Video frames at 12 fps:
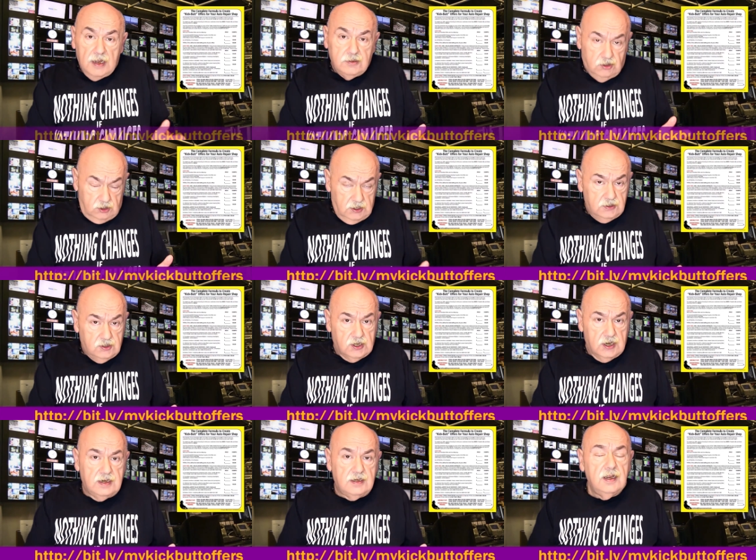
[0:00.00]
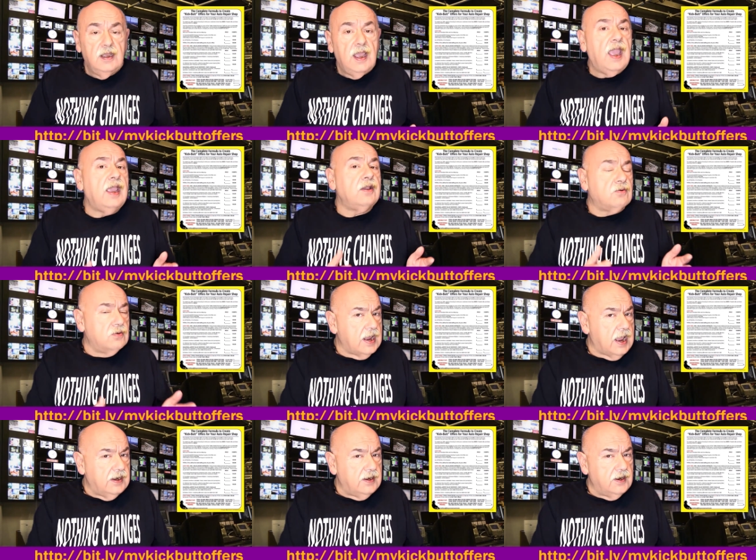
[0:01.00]
cheat sheet and
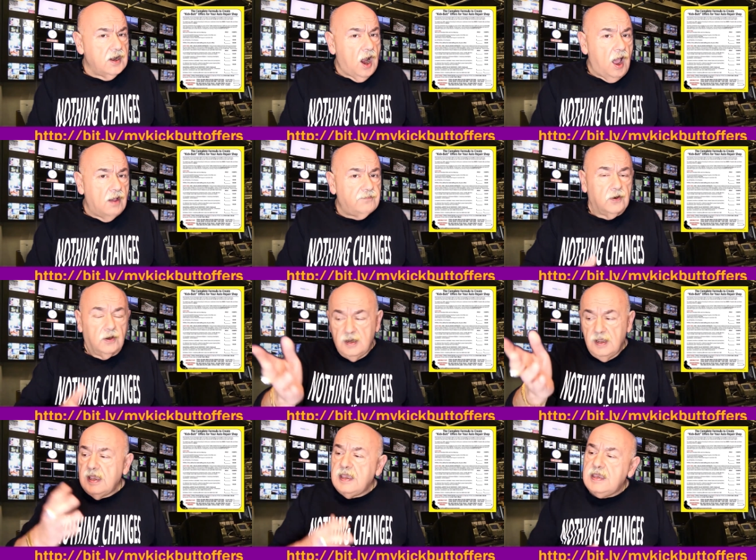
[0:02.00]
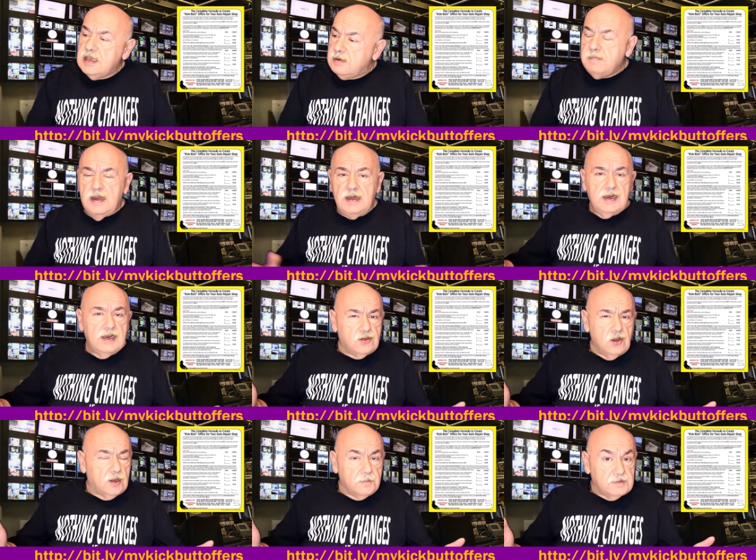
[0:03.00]
created an offer. He admitted it
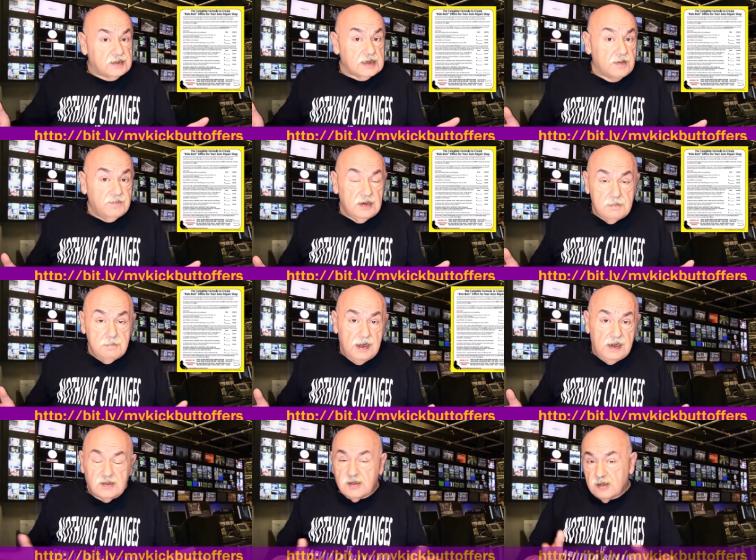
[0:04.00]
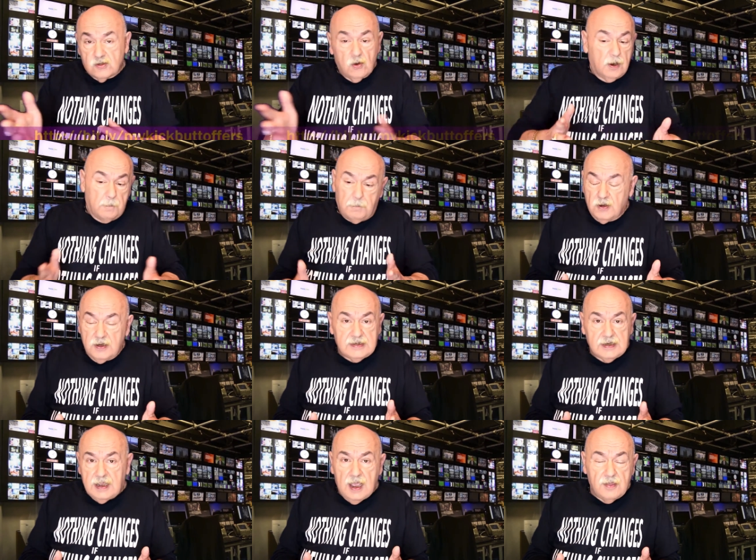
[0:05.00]
took him 70 minutes to sort of put it
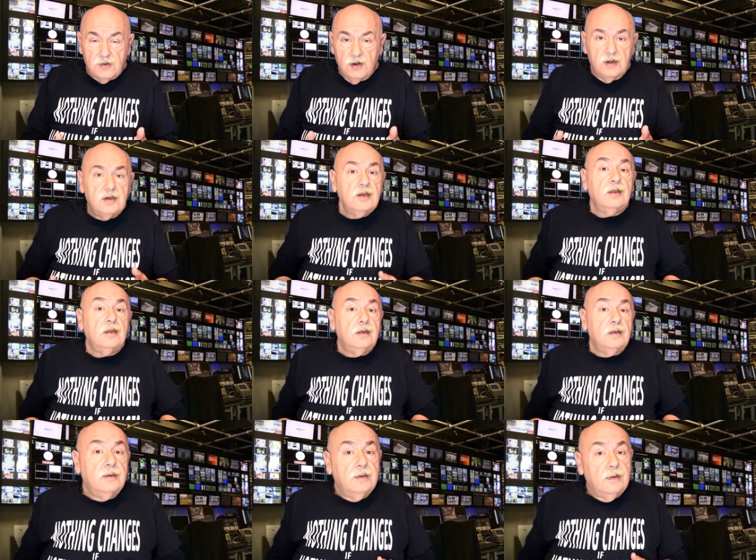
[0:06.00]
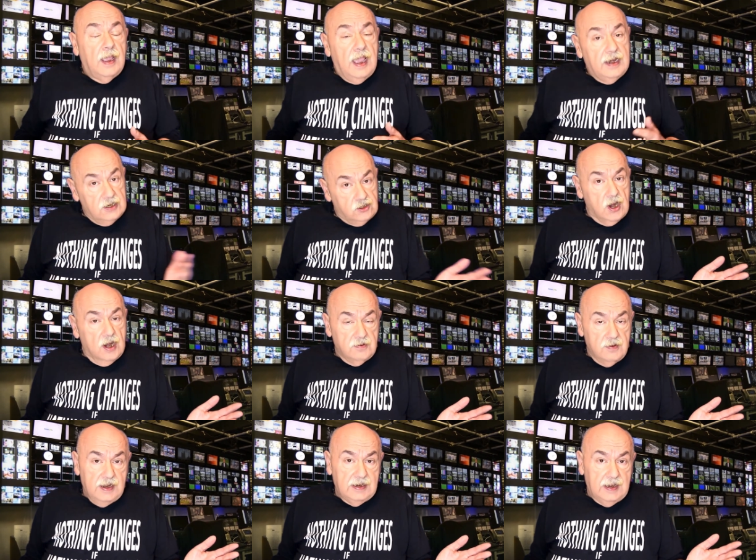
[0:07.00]
together, and it generated